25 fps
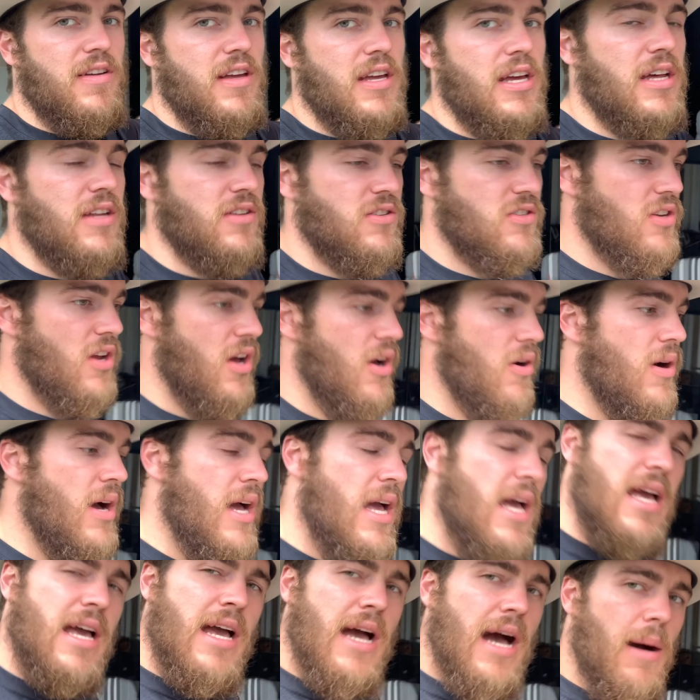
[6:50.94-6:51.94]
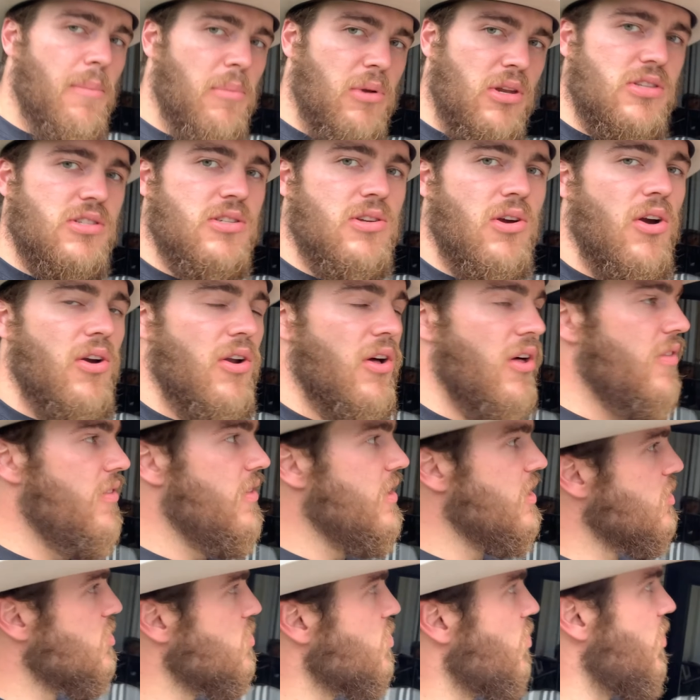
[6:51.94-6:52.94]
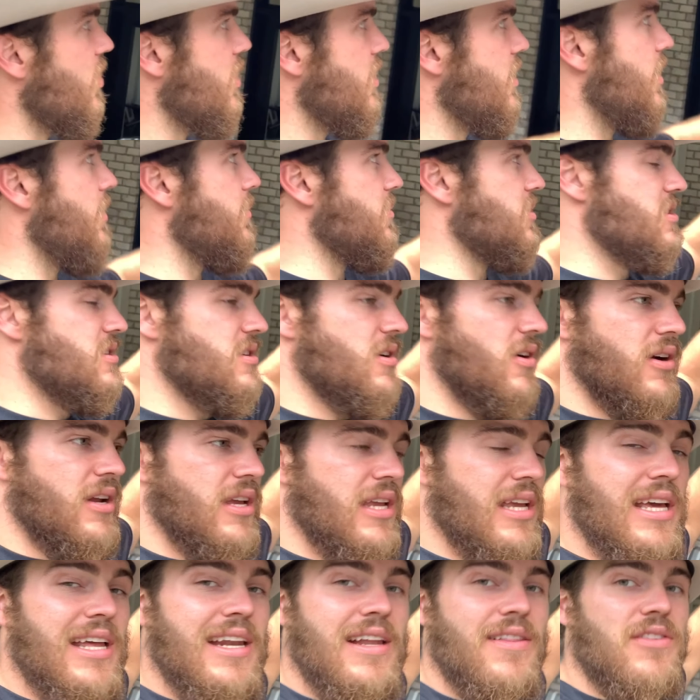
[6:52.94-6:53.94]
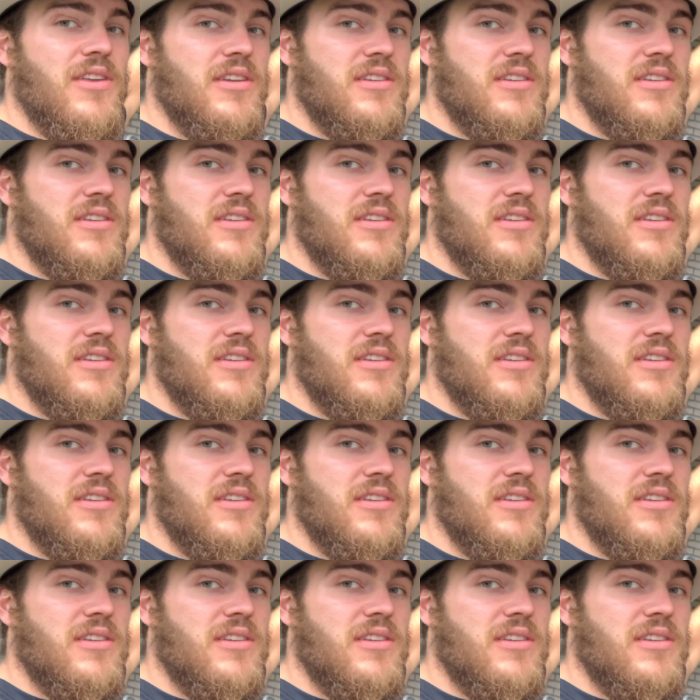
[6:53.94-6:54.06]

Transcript: in. So I'm gonna start on this one. I'm gonna start again at the